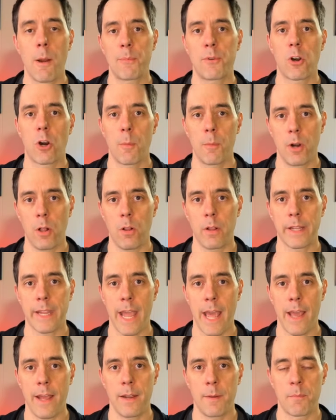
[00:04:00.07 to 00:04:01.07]
Terminal
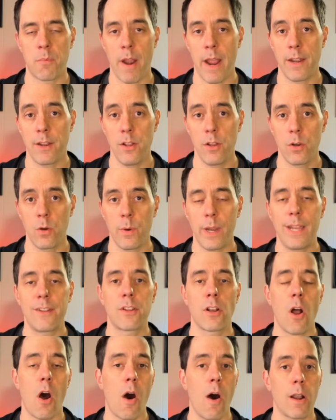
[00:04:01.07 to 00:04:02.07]
again, brand new, it's
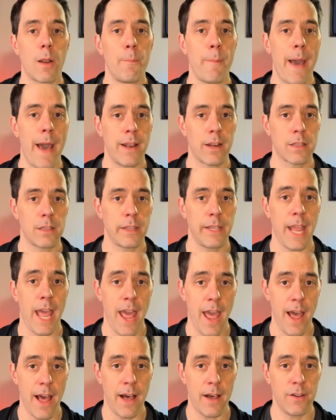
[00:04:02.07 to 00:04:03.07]
going to automatically
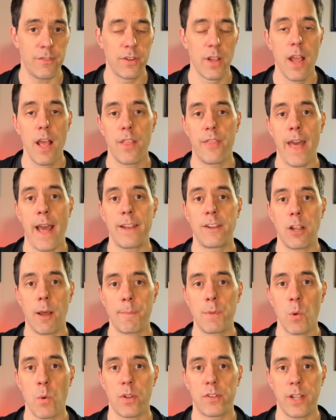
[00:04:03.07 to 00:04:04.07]
have that
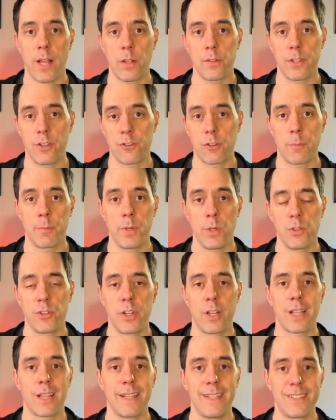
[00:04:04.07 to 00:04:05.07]
WSL
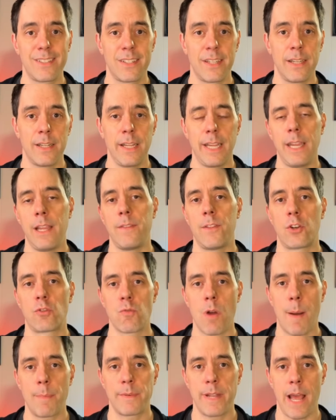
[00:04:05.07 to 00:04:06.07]
distribution listed in the
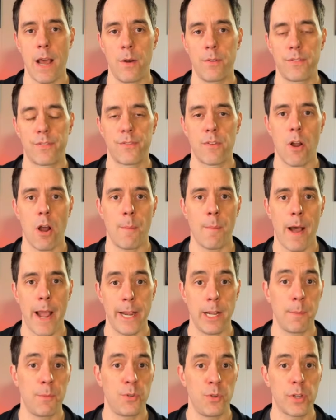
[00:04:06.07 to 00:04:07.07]
dropdown from
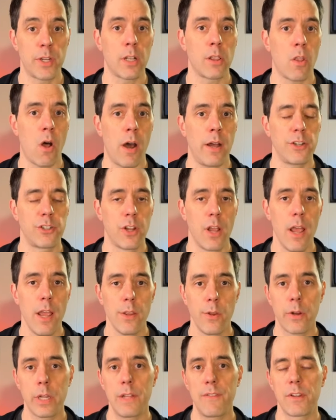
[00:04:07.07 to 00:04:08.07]
items you can launch.
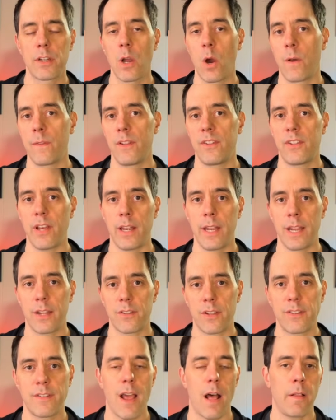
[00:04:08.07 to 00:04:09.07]
You can even go in the settings
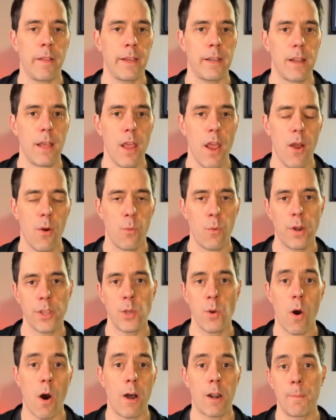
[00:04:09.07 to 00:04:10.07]
and tell it what
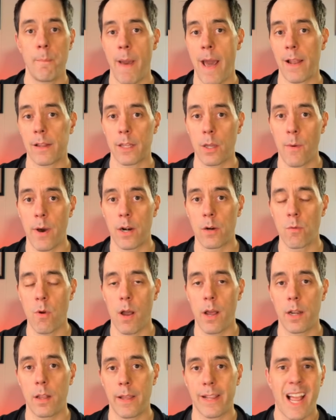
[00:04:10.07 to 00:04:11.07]
you automatically want to
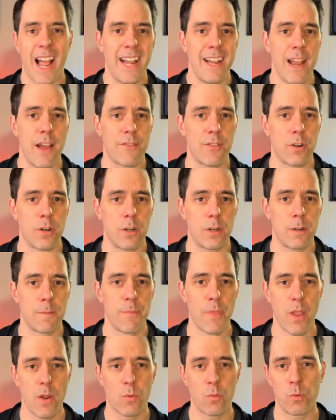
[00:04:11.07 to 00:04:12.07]
run. Like I never
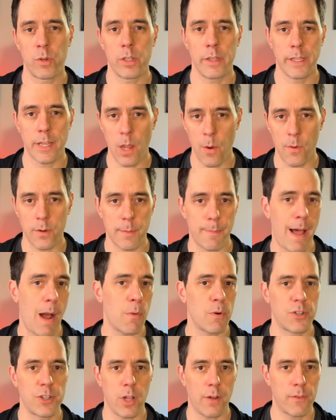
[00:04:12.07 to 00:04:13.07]
really go into
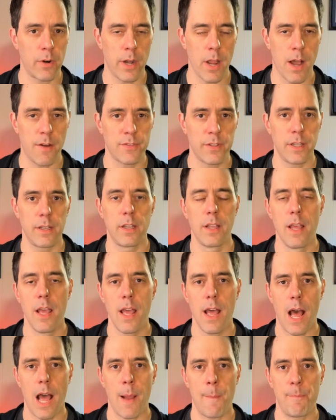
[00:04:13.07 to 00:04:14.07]
PowerShell very often.
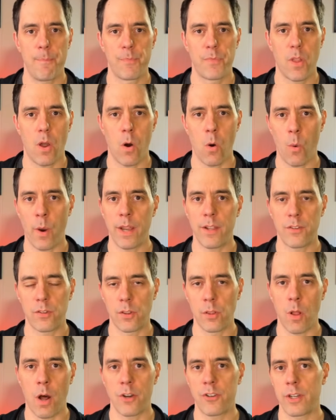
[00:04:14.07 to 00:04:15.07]
I'm always
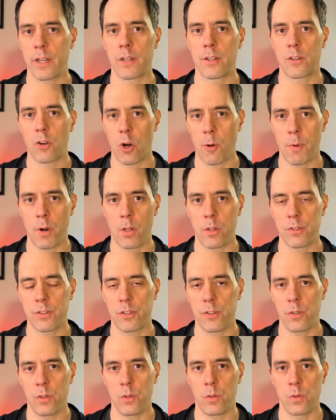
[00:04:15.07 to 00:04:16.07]
launching Terminal
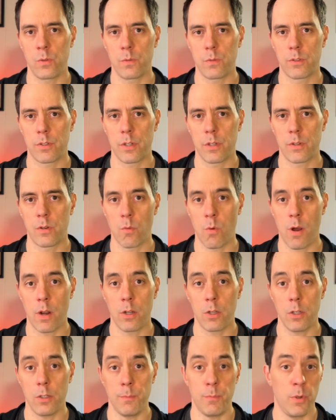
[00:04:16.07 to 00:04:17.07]
to
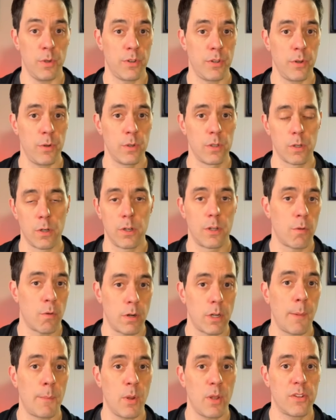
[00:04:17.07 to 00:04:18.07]
run Ubuntu or to
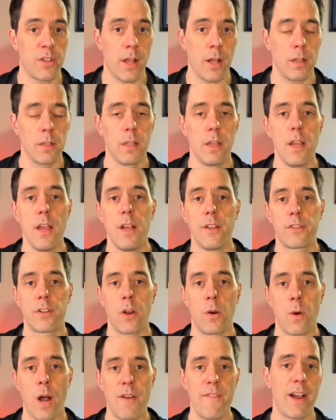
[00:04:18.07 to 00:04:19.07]
run WSL.
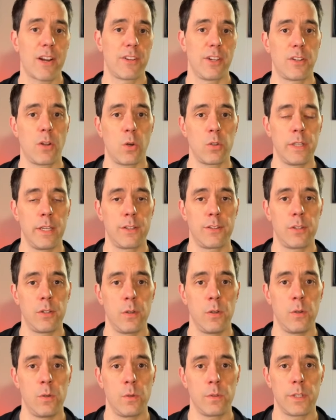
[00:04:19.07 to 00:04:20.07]
So I've actually told it
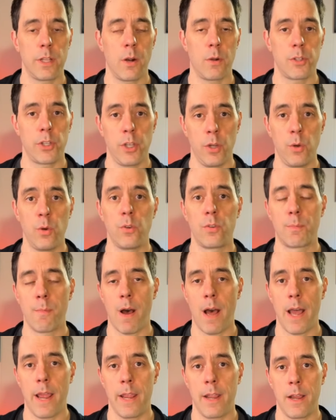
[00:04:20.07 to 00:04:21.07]
to use
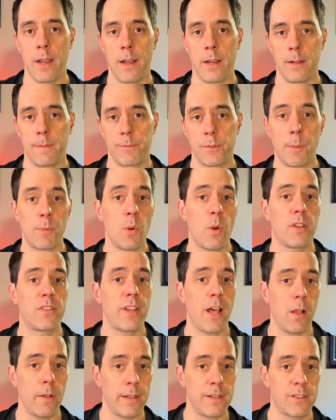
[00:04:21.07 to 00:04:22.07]
my
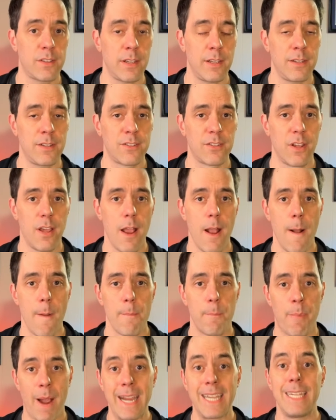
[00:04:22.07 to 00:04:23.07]
WSL instance
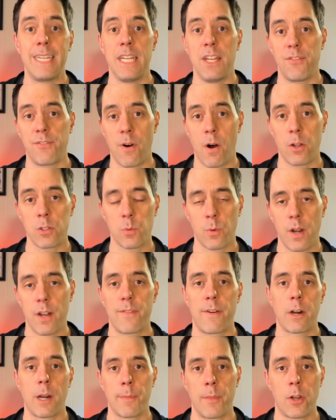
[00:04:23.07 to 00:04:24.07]
by default when I
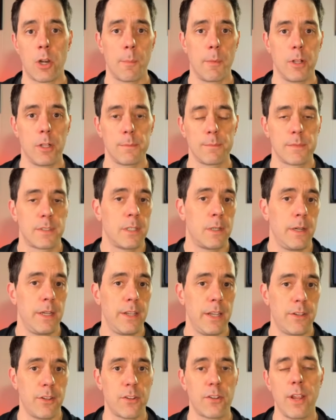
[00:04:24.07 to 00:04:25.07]
fire up the terminal. So it's
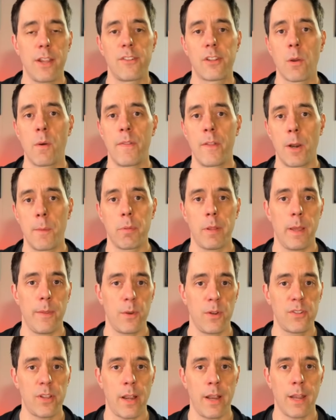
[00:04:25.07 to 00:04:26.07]
just nice to go in there and play with
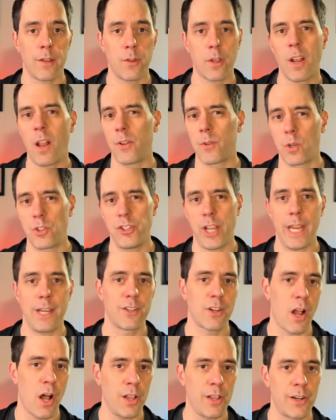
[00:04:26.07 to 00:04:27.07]
your settings. You can also change
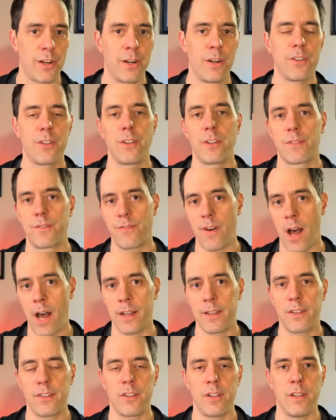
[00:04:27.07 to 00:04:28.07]
colors and
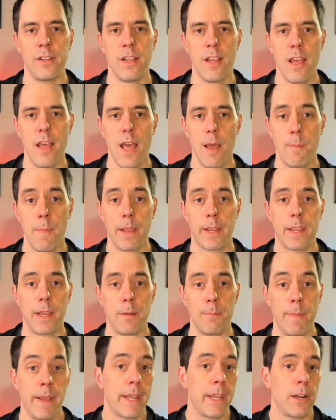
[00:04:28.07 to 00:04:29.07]
fonts and make it
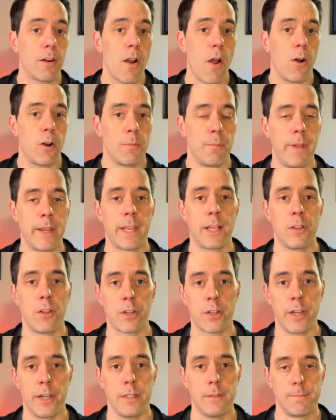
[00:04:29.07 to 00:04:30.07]
your own, make it
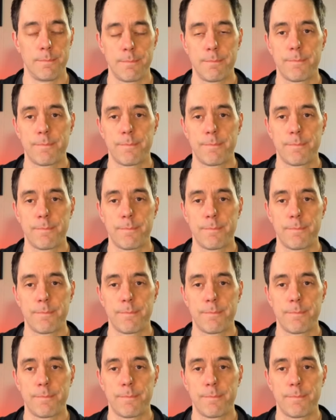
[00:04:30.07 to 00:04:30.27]
look good.